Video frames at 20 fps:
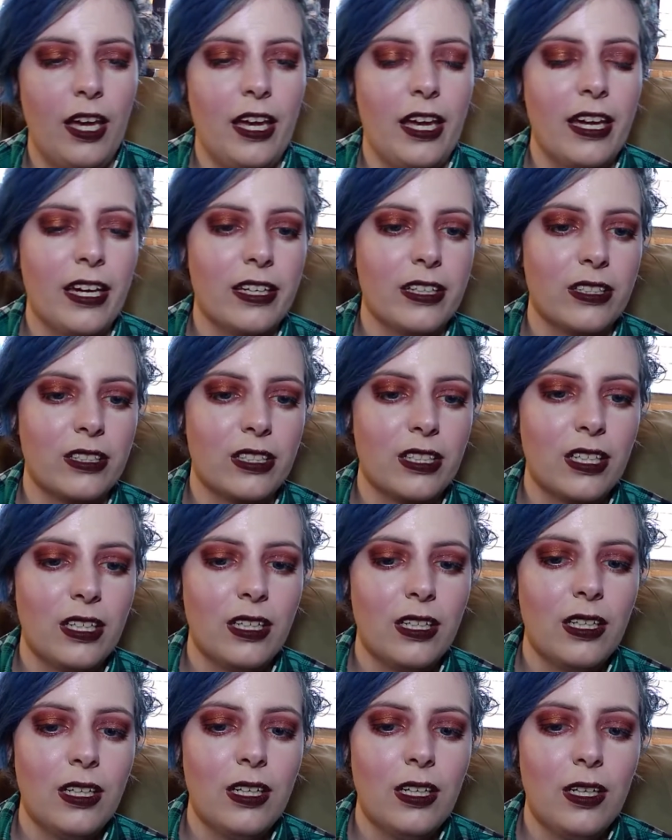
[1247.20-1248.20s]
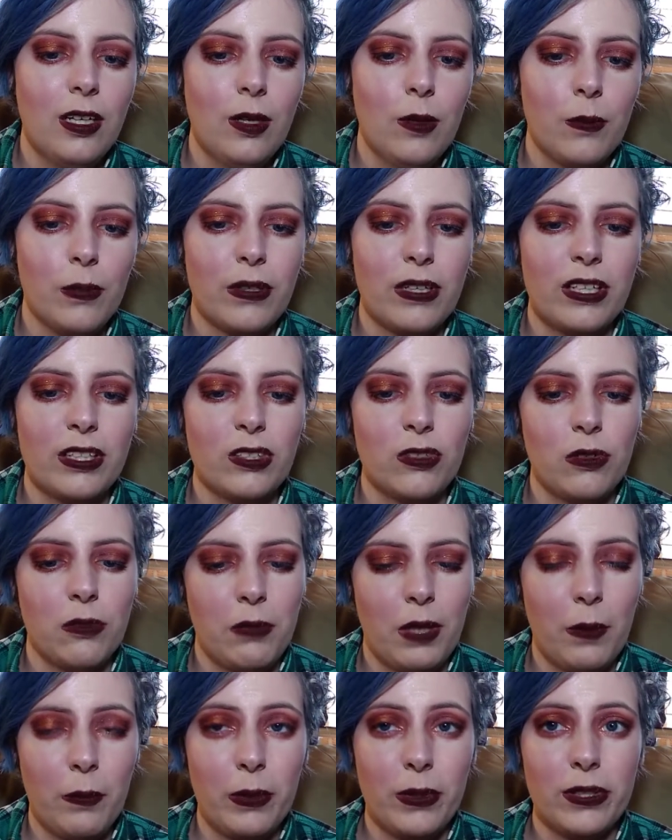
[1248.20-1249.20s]
And please
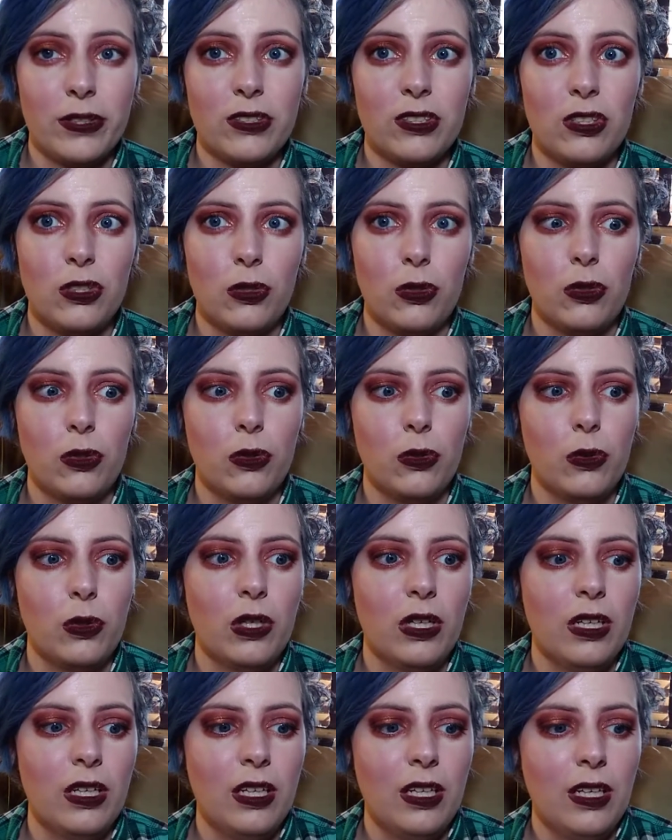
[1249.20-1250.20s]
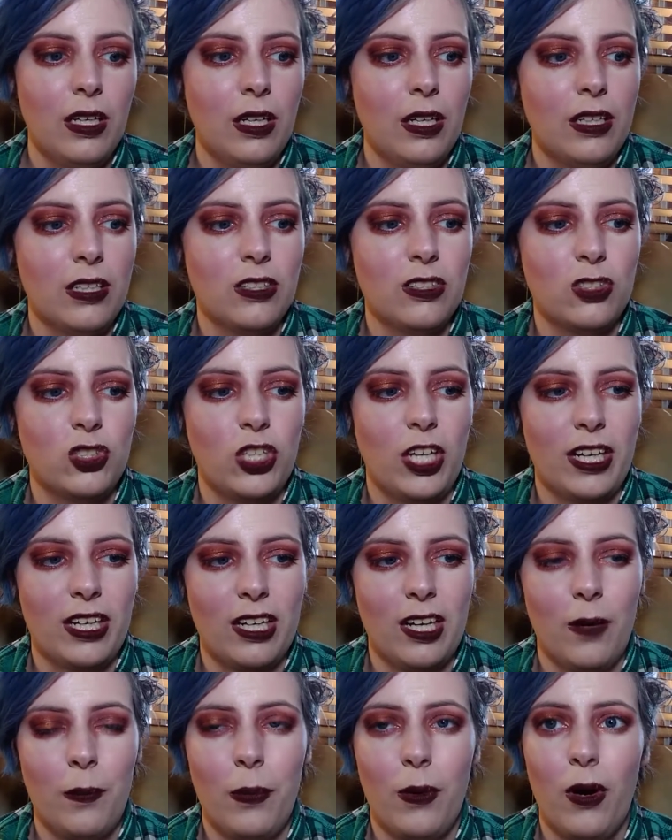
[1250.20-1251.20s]
remember to check
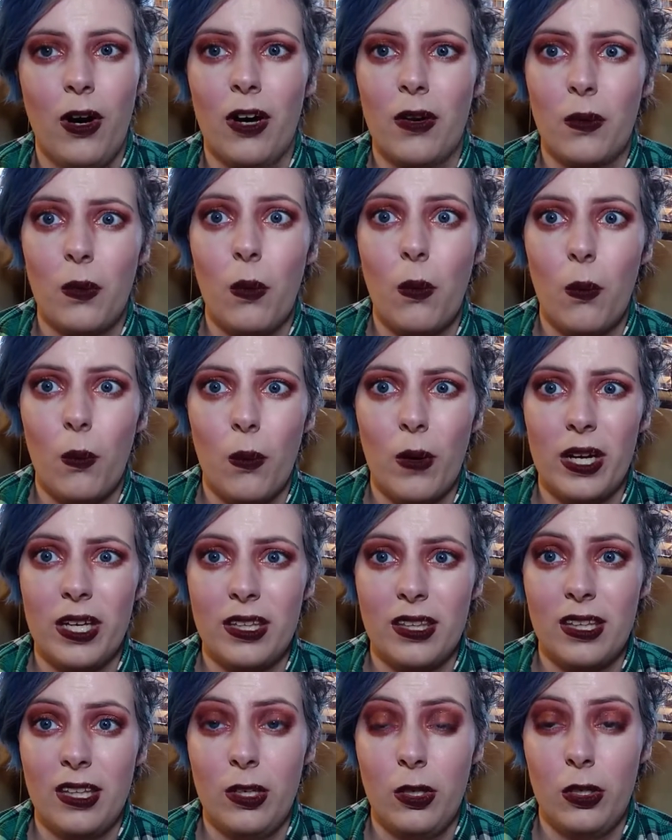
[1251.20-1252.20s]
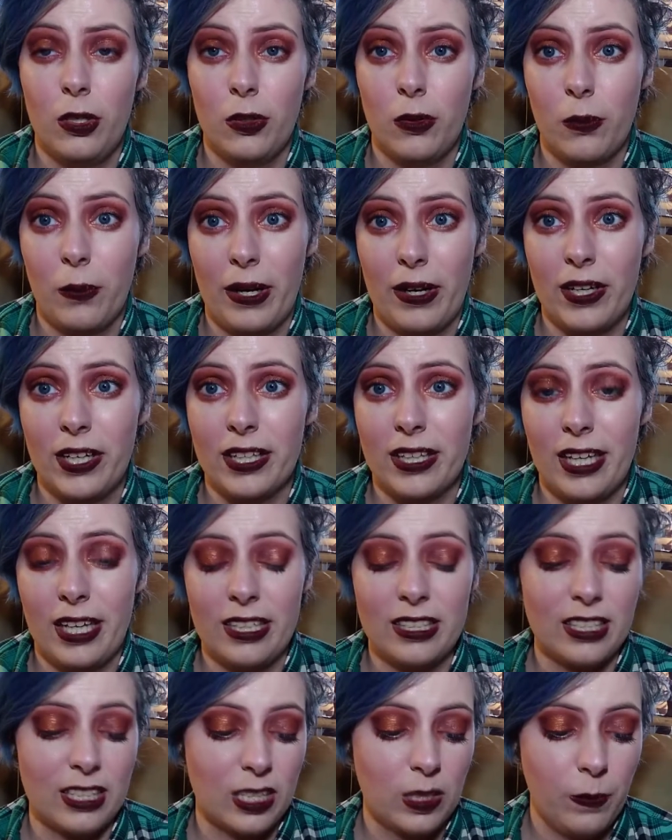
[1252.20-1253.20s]
up on what you're wearing that
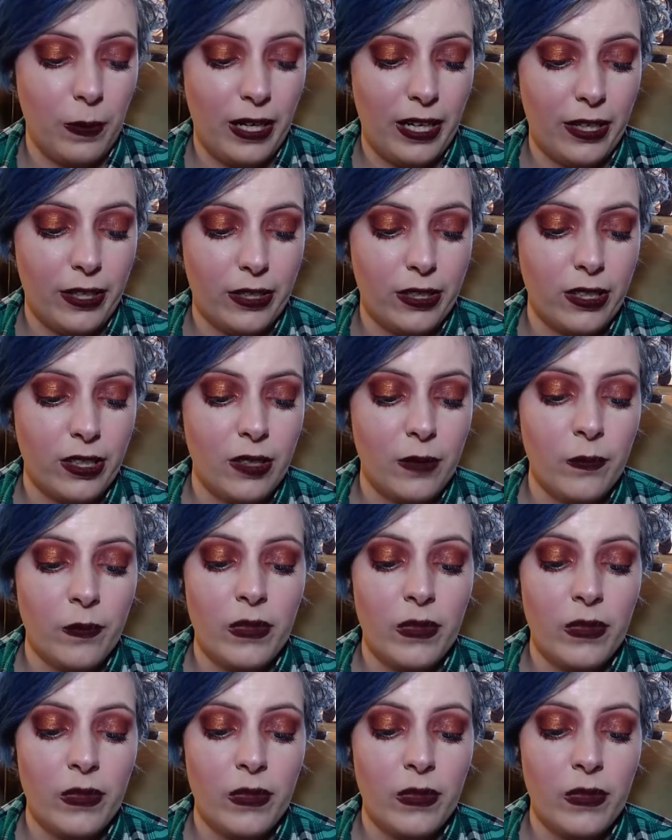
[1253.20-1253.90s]
is expired.